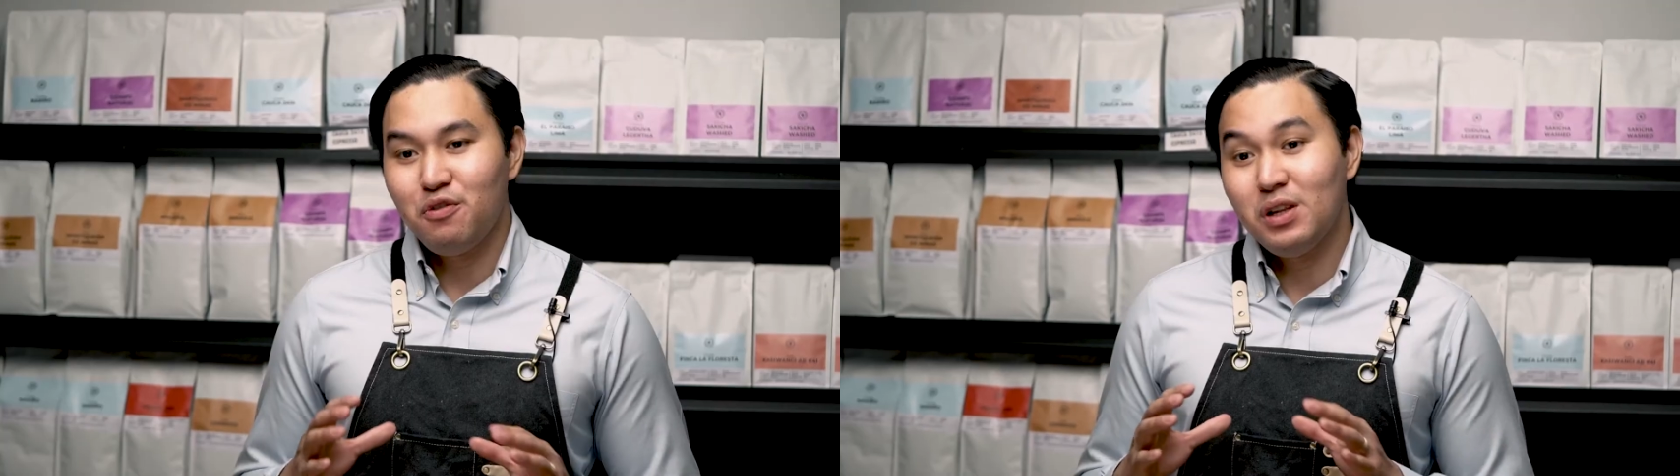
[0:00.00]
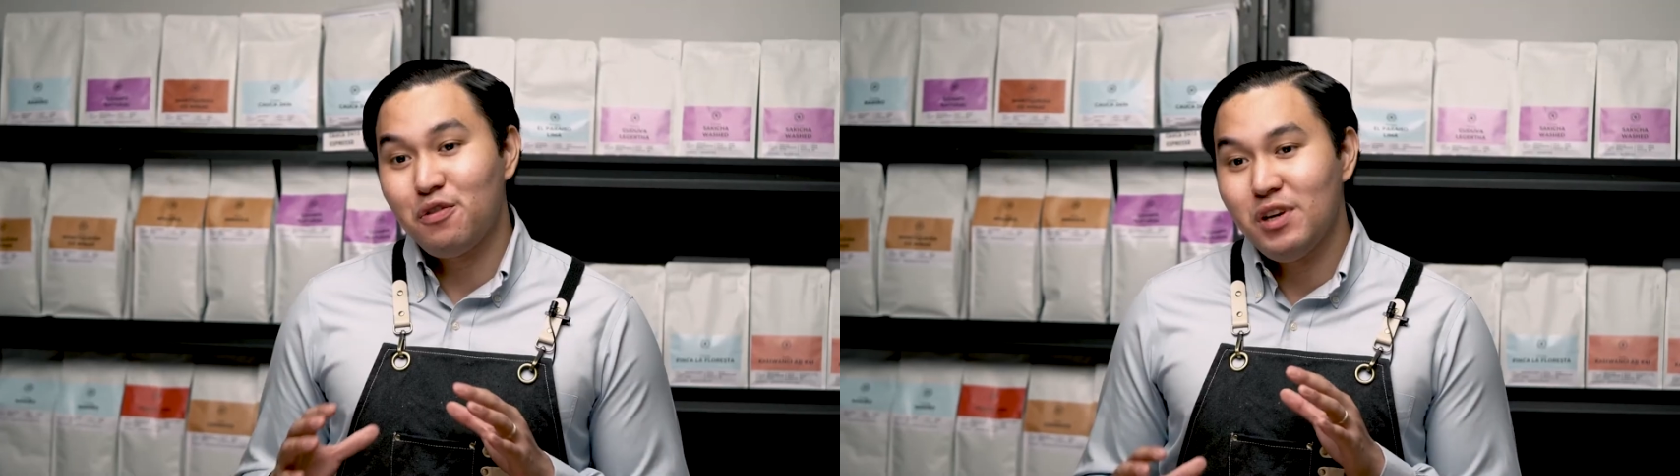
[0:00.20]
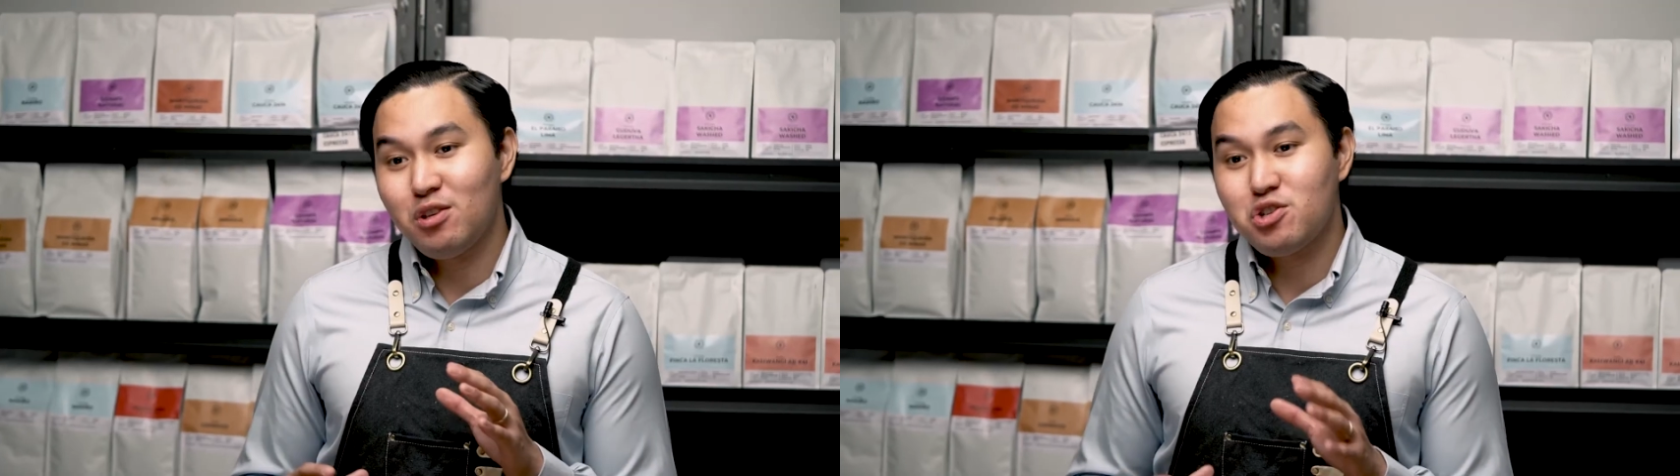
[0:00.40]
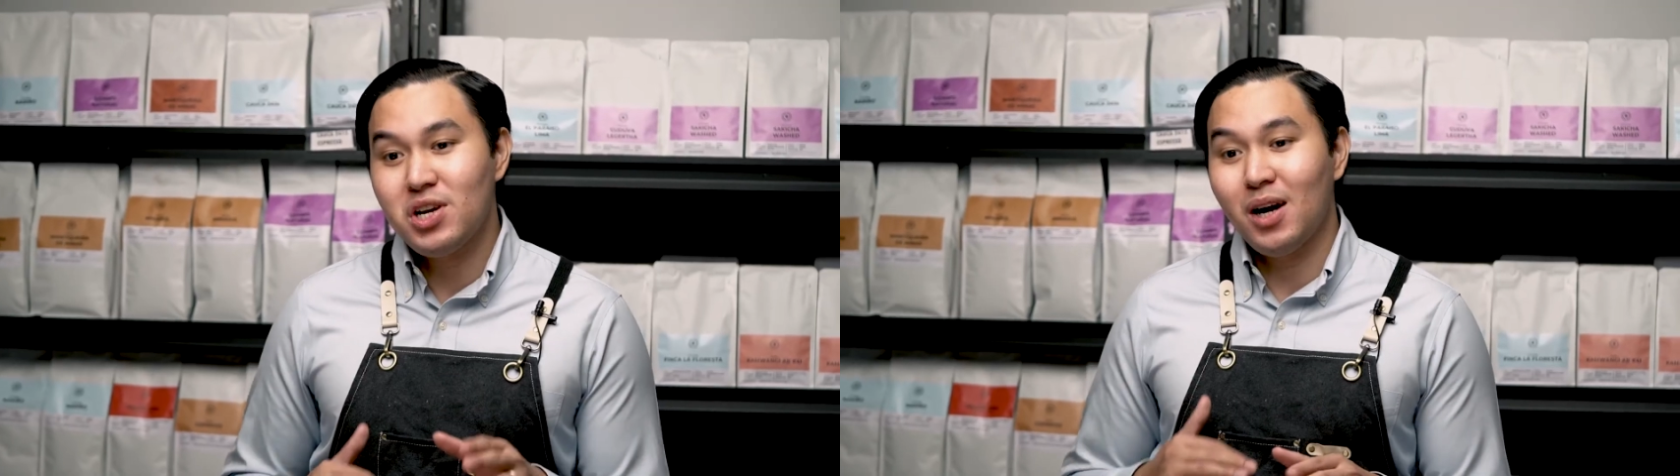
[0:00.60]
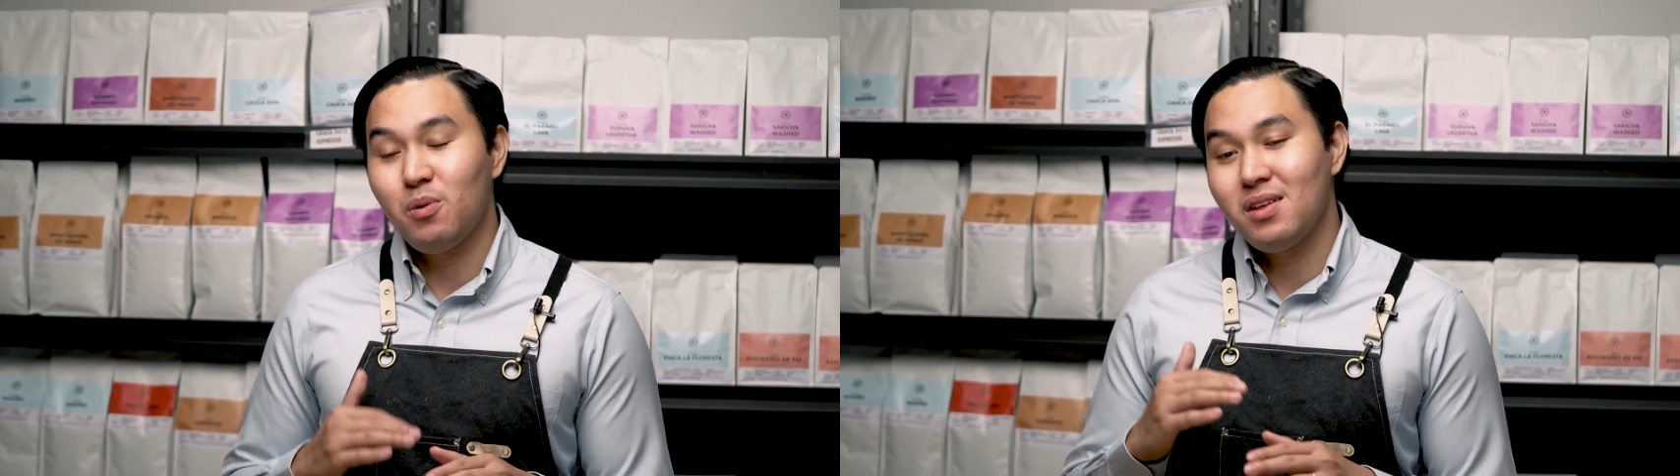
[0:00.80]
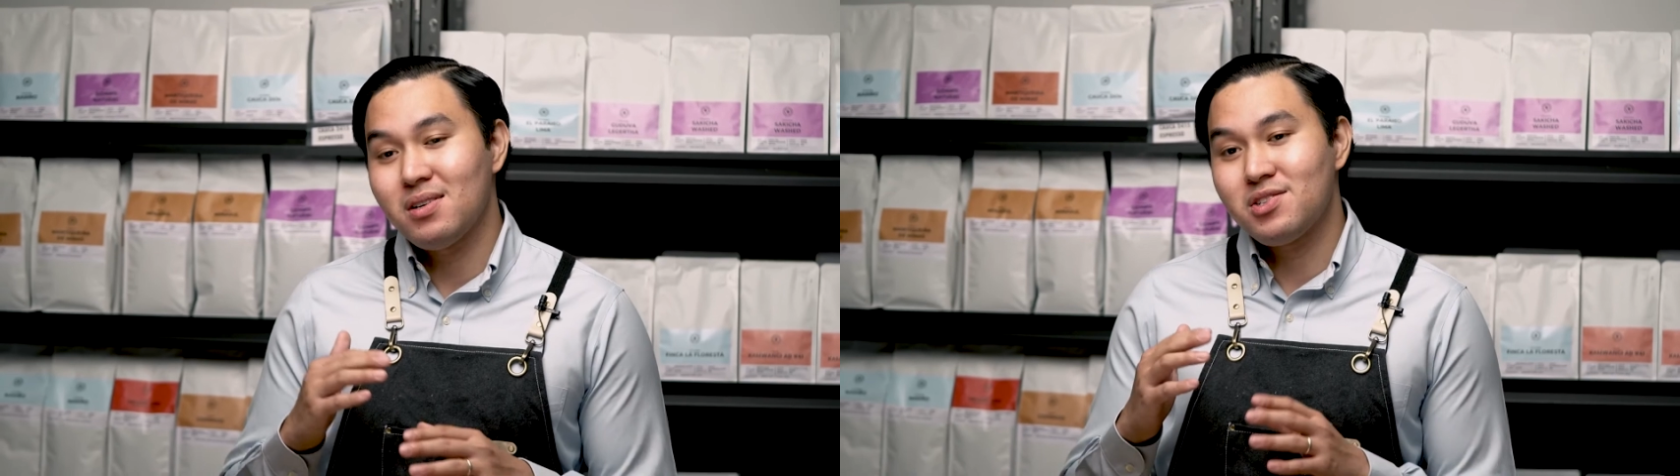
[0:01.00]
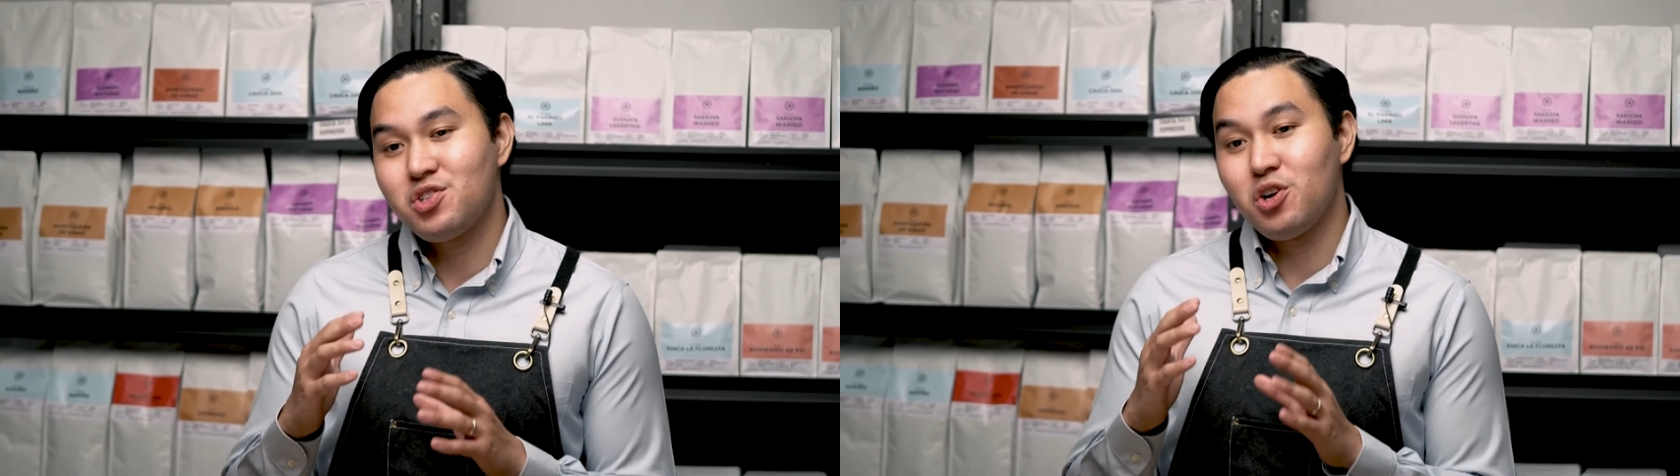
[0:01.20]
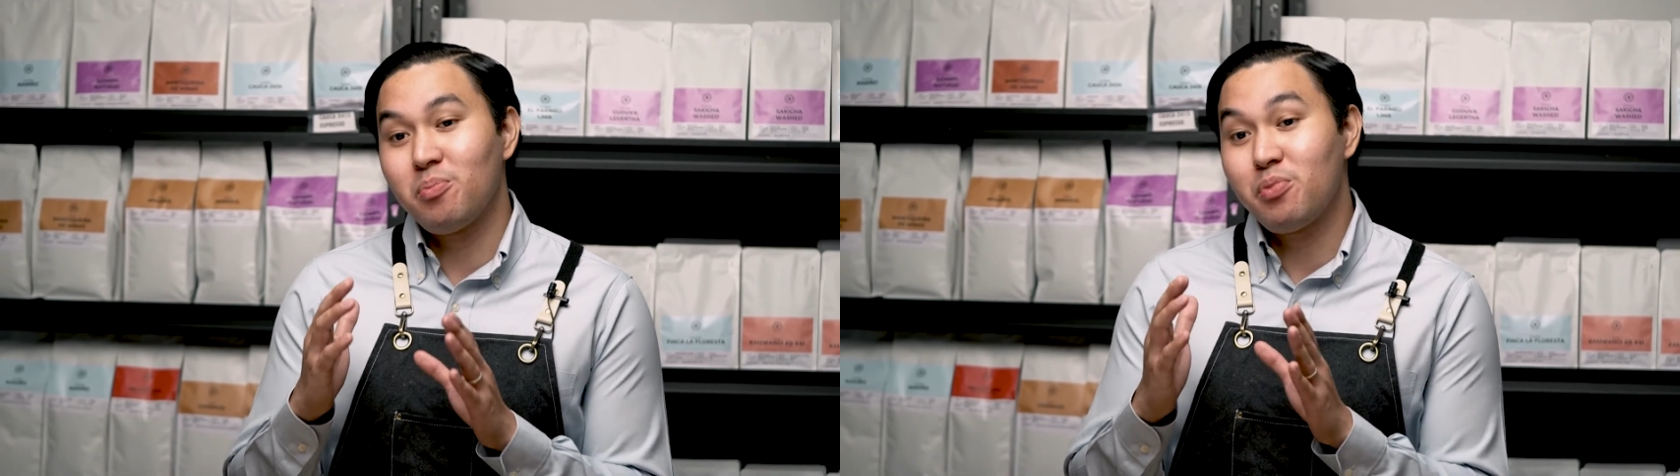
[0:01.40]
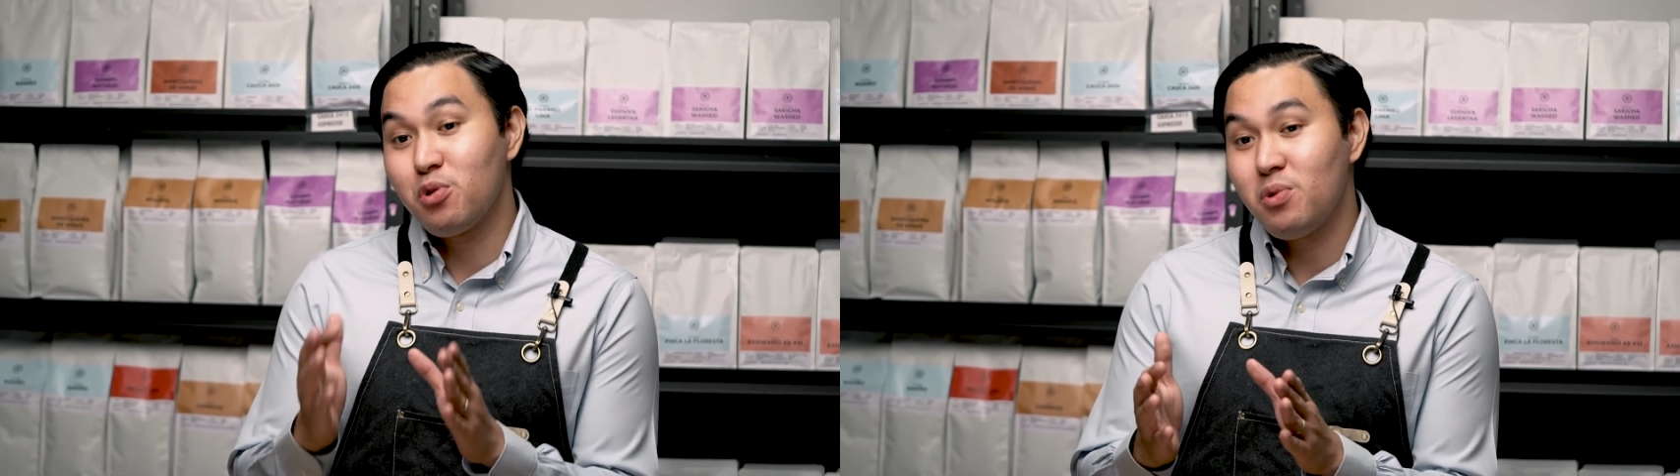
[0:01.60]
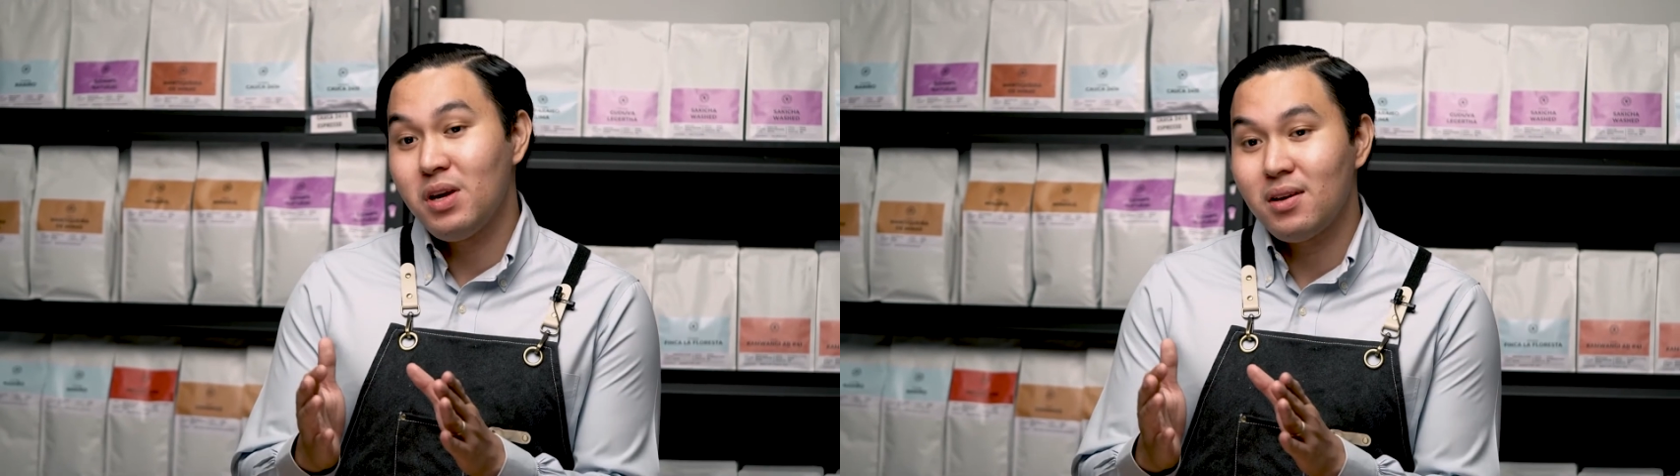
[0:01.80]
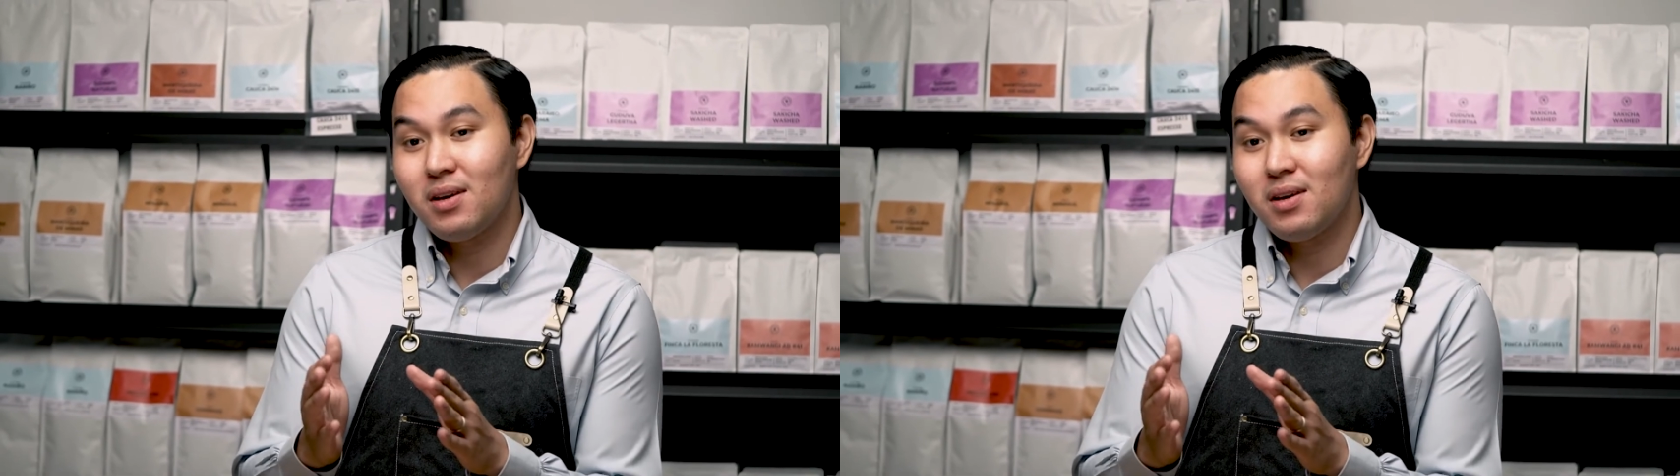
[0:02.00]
Feel free to share with us your brewing